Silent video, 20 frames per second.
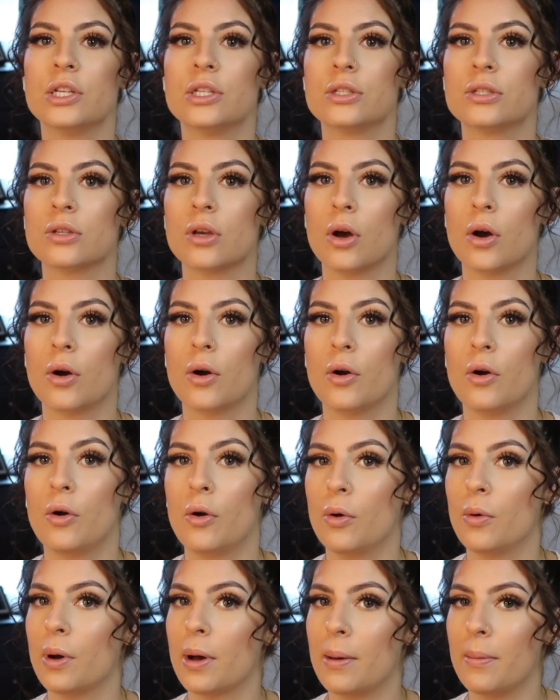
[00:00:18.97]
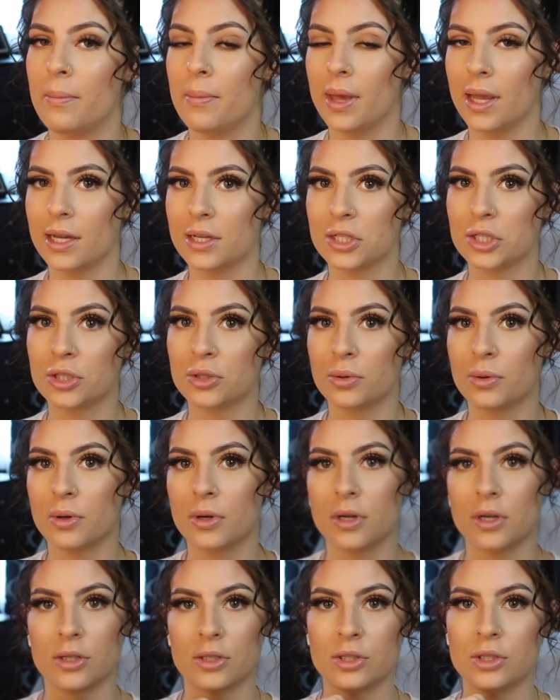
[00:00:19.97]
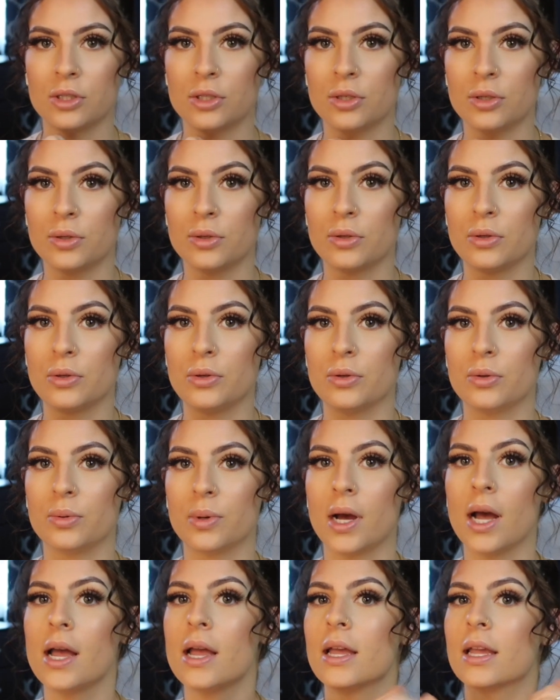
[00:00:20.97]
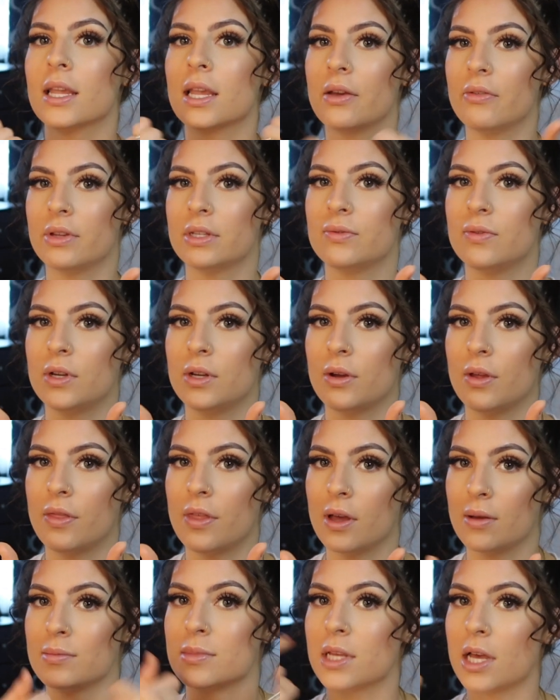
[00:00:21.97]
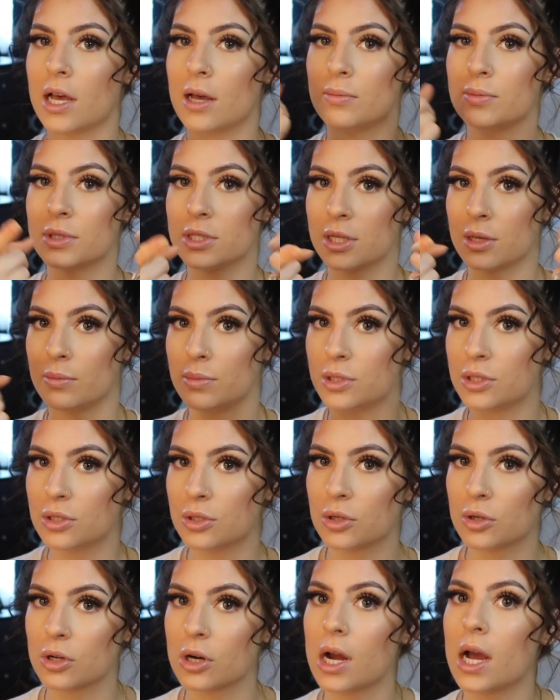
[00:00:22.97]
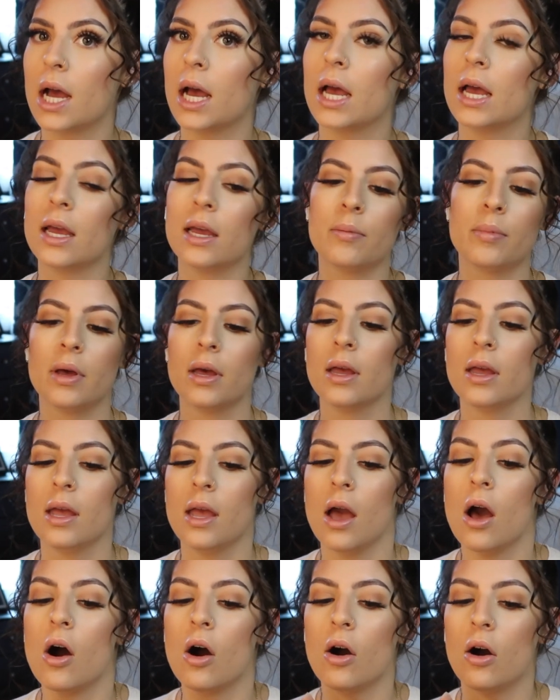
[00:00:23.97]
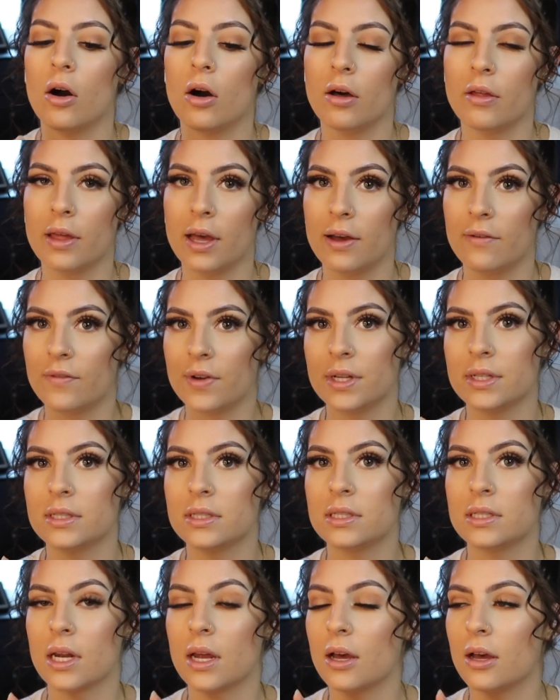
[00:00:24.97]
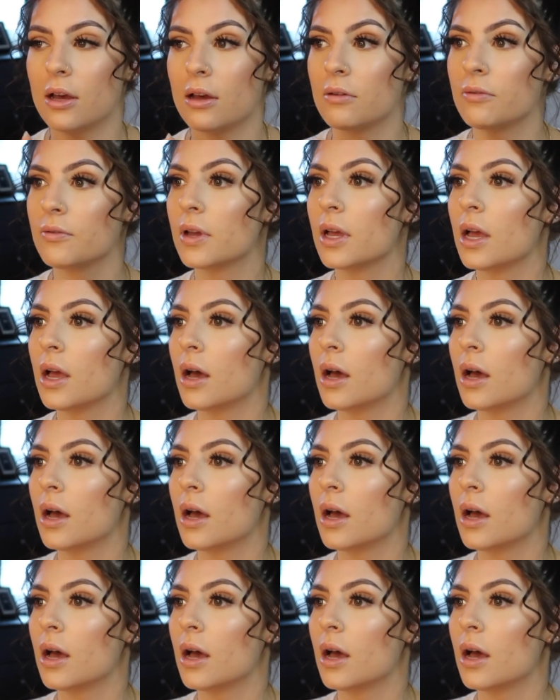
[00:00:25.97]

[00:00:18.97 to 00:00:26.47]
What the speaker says: So make sure to give this video a thumbs up, subscribe, all that fun stuff.